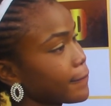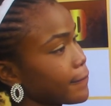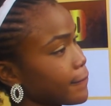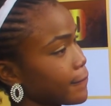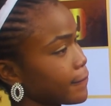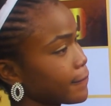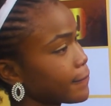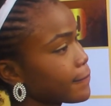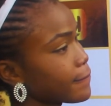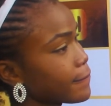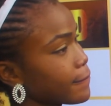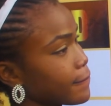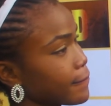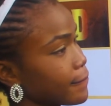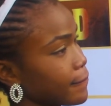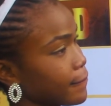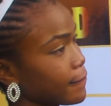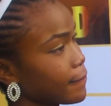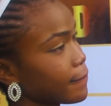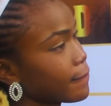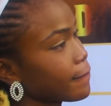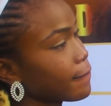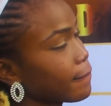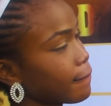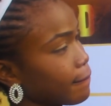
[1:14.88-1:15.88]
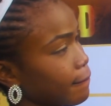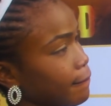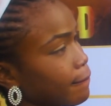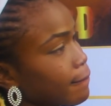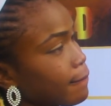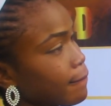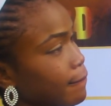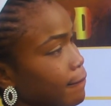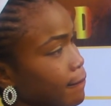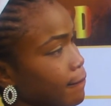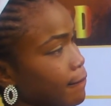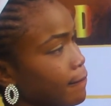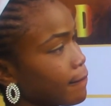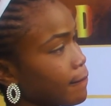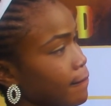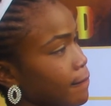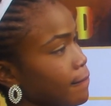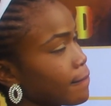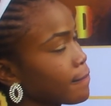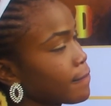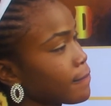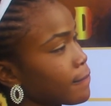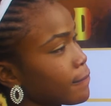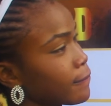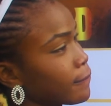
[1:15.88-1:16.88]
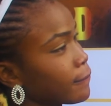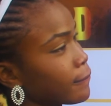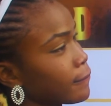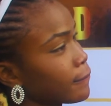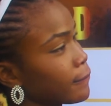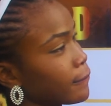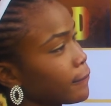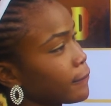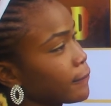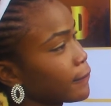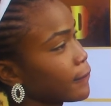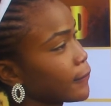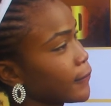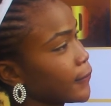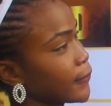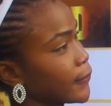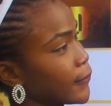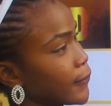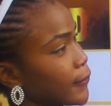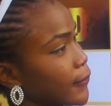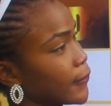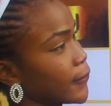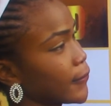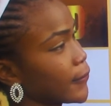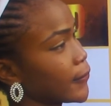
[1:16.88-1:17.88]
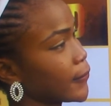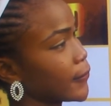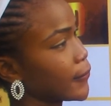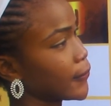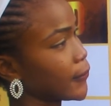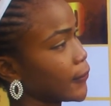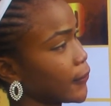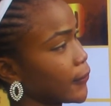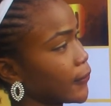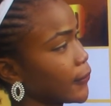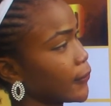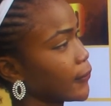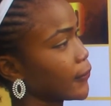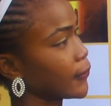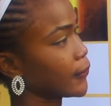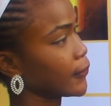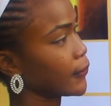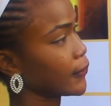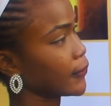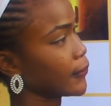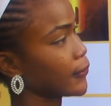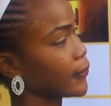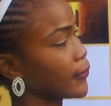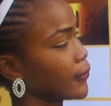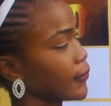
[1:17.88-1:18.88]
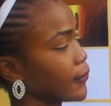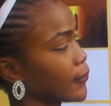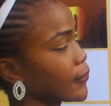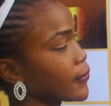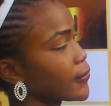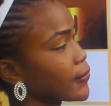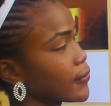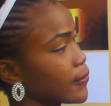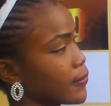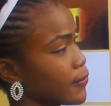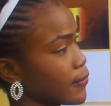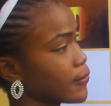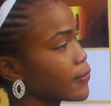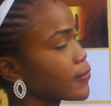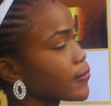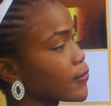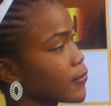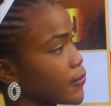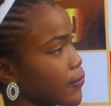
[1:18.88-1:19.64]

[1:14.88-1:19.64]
(not speaking)